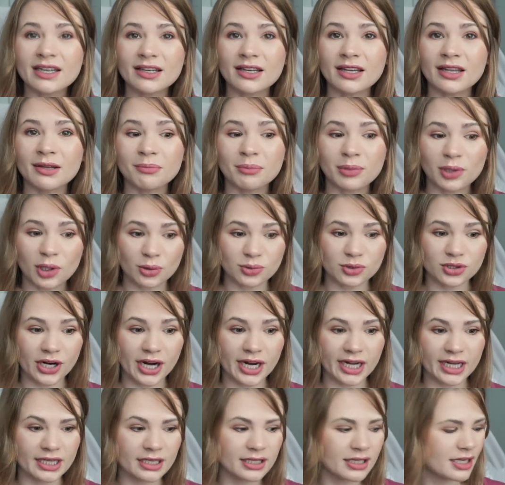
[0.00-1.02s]
and blow
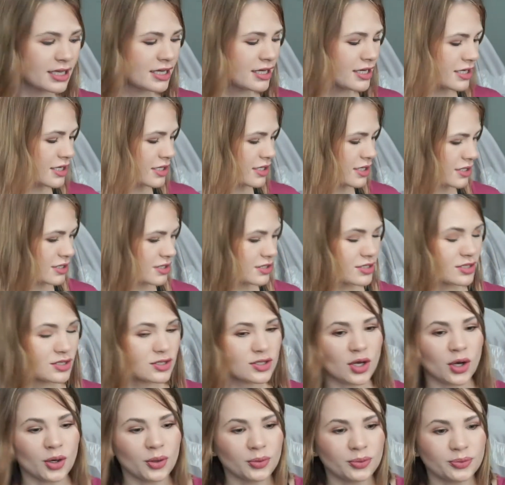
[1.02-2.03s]
drying.
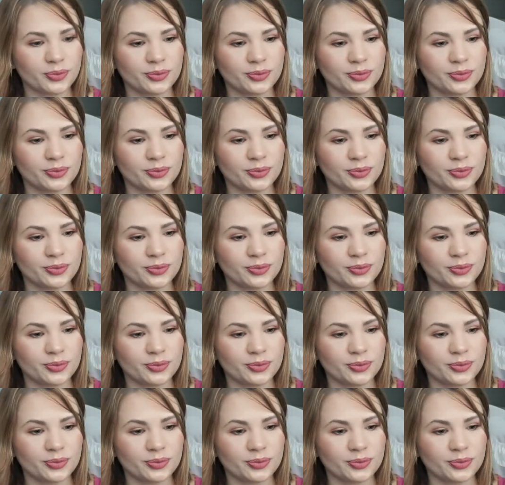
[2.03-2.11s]
So